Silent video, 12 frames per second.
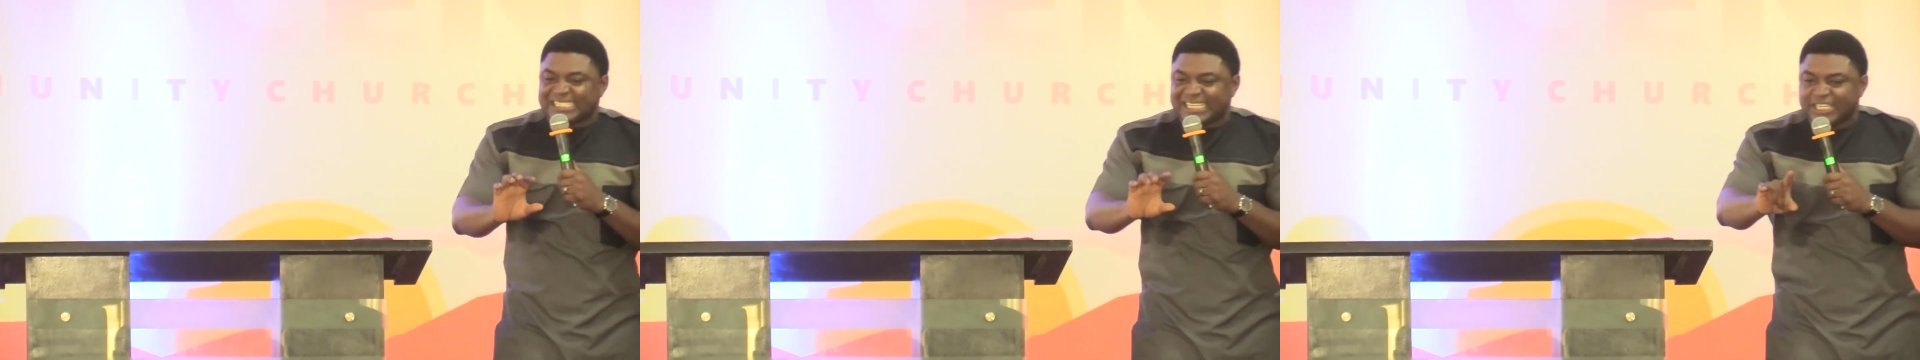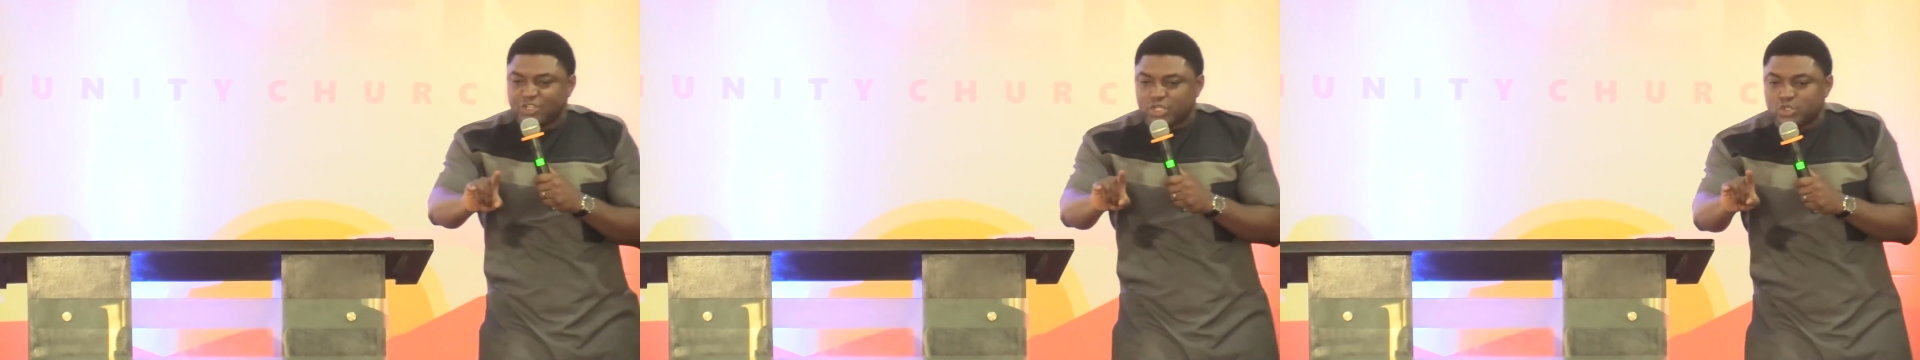
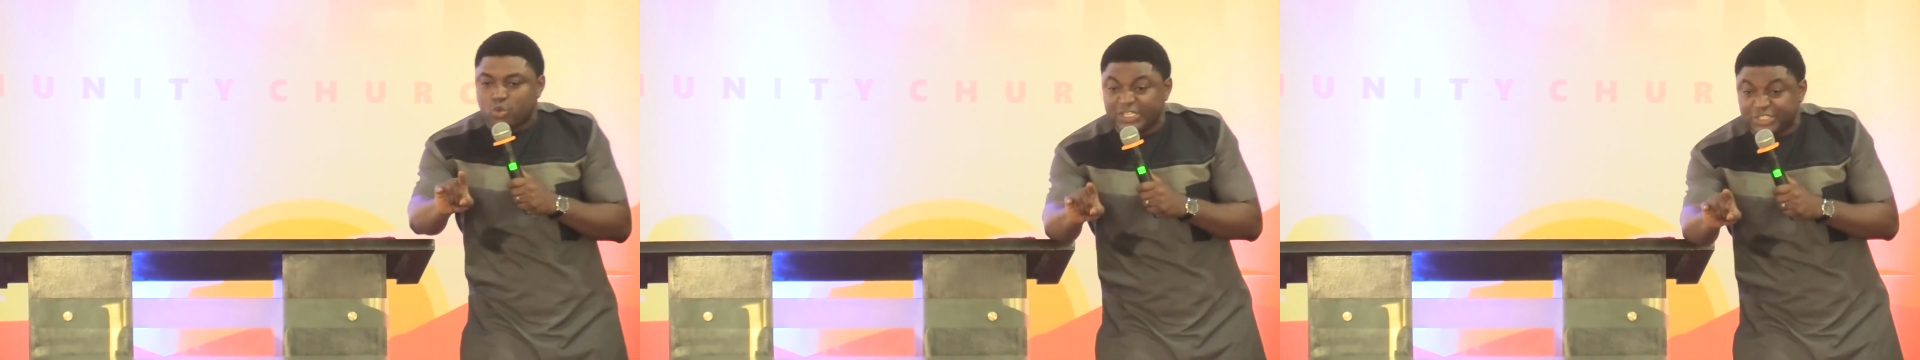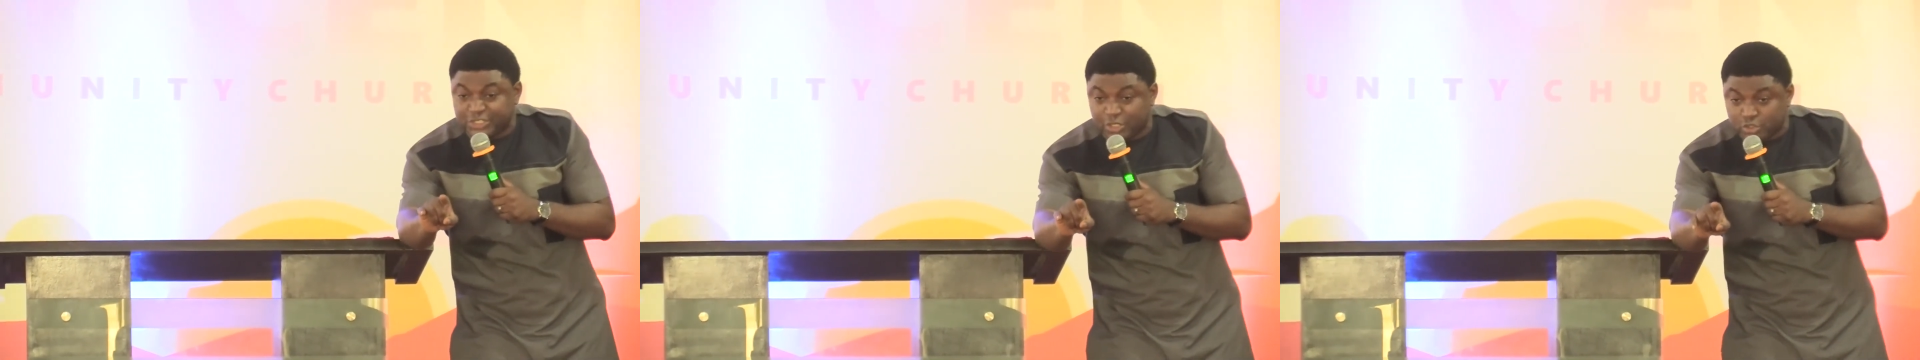asking those
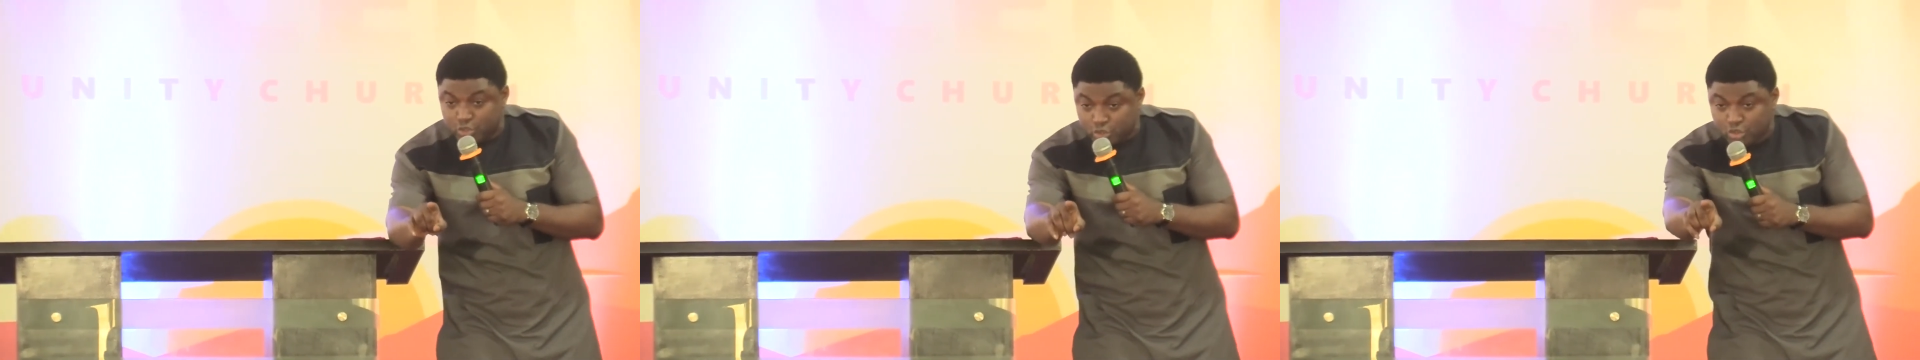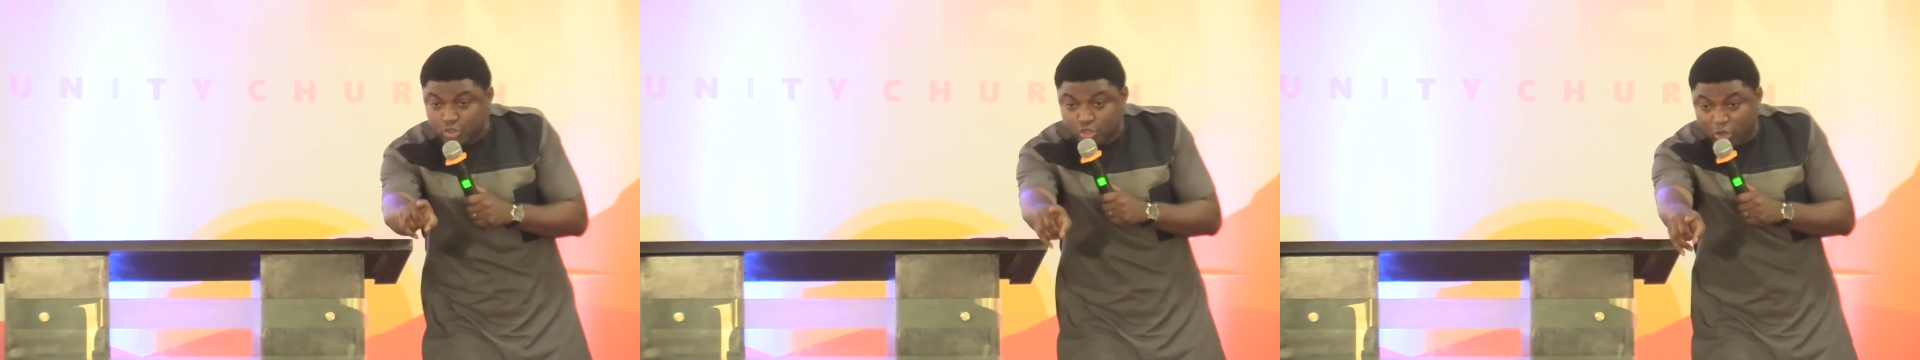questions,
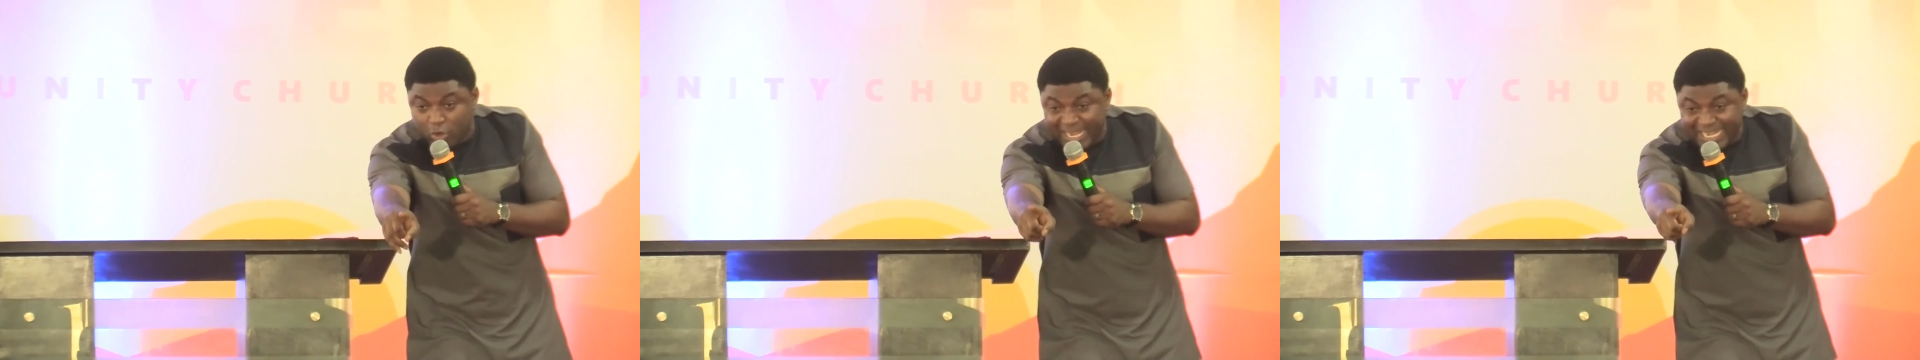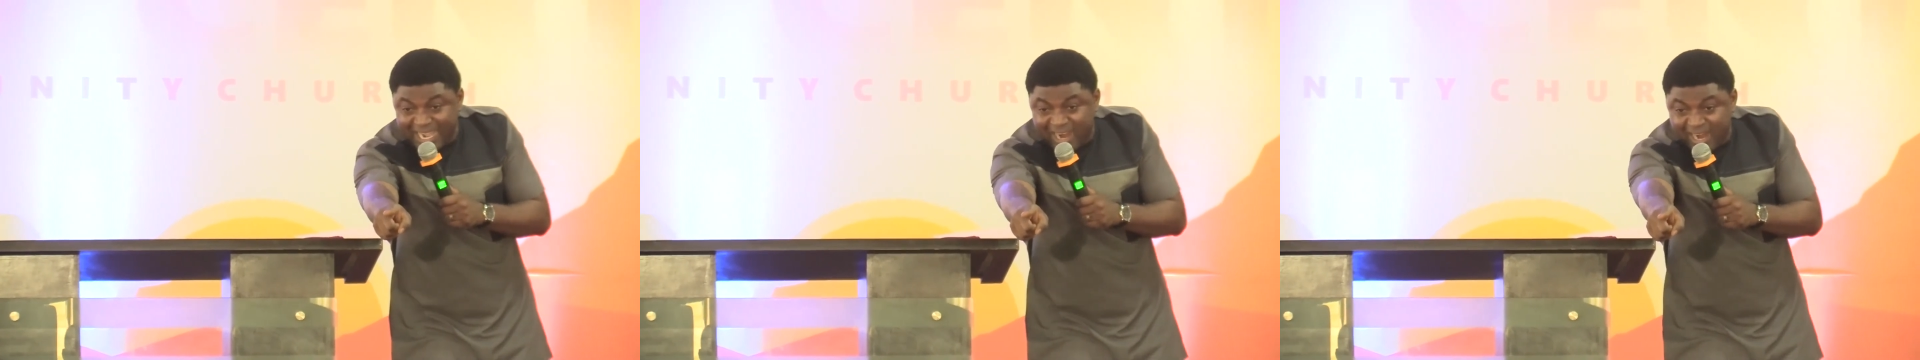you know
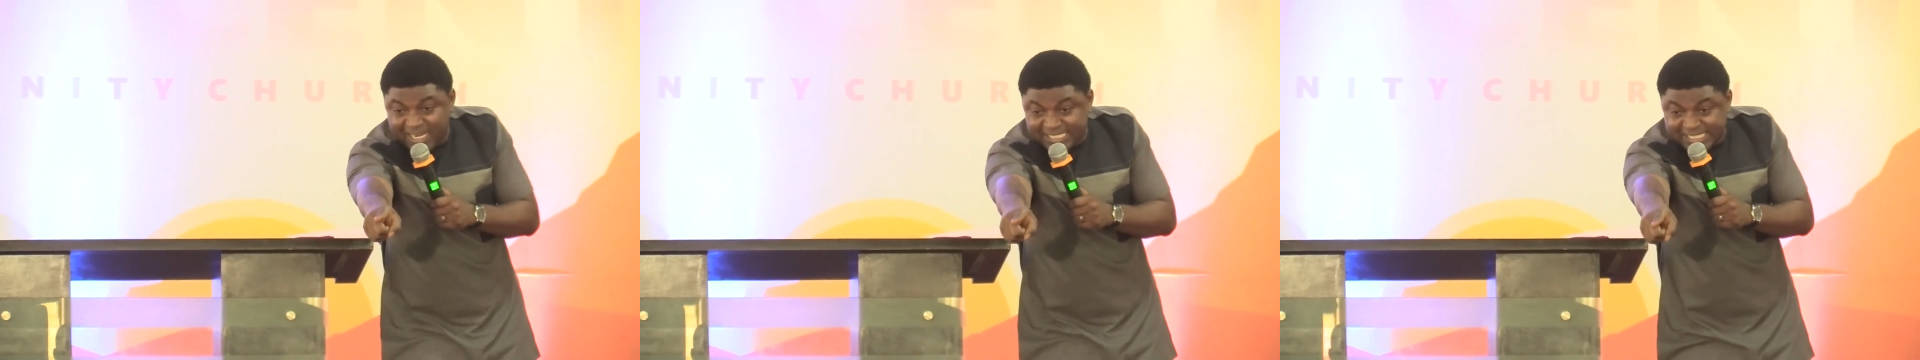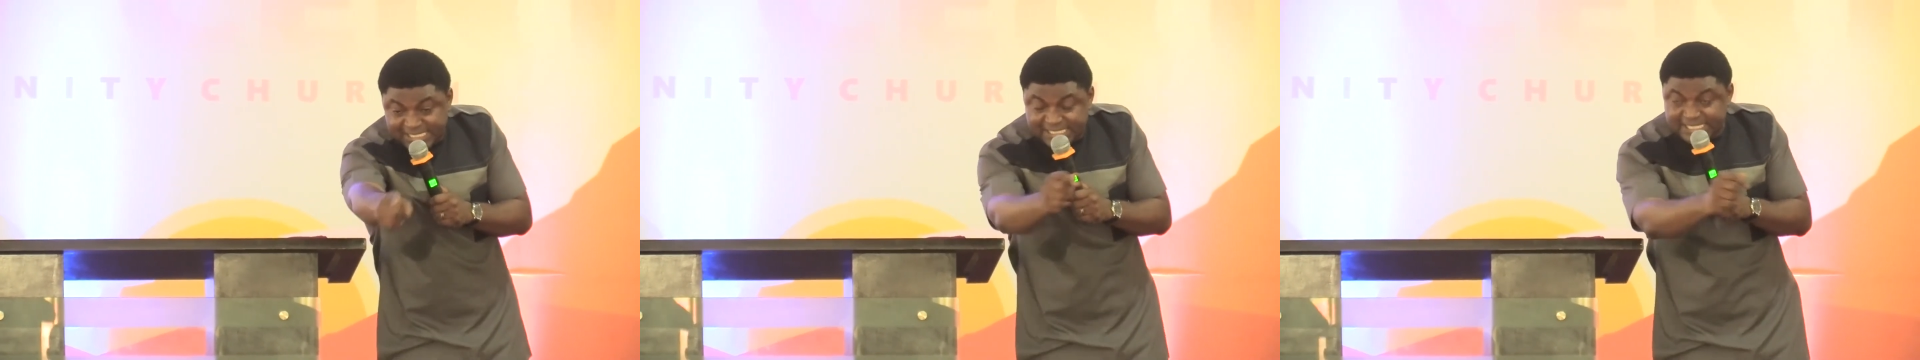where their heart
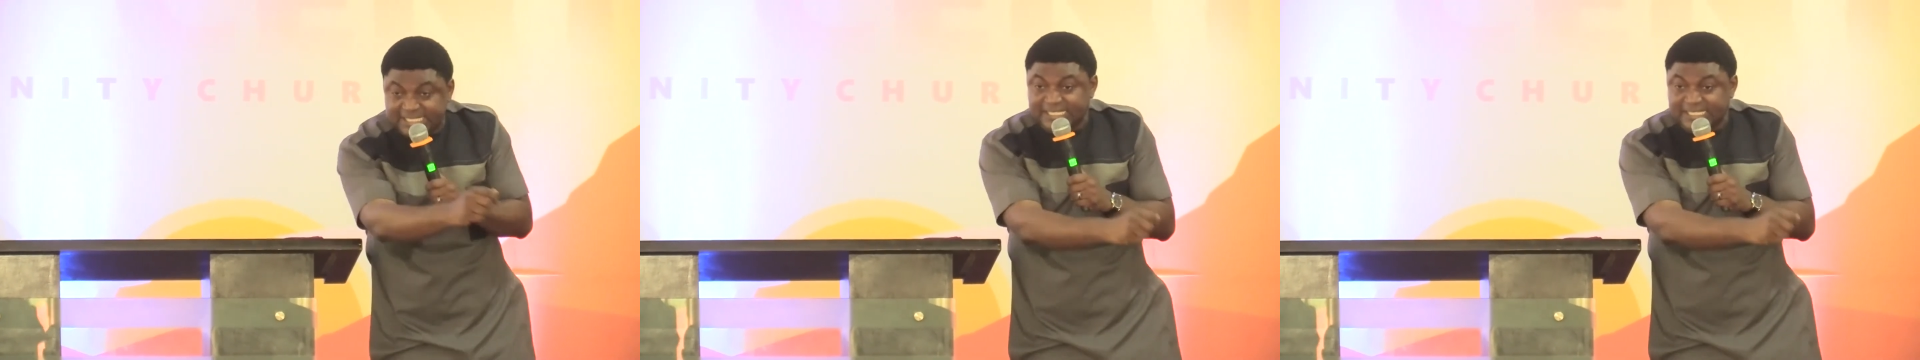is.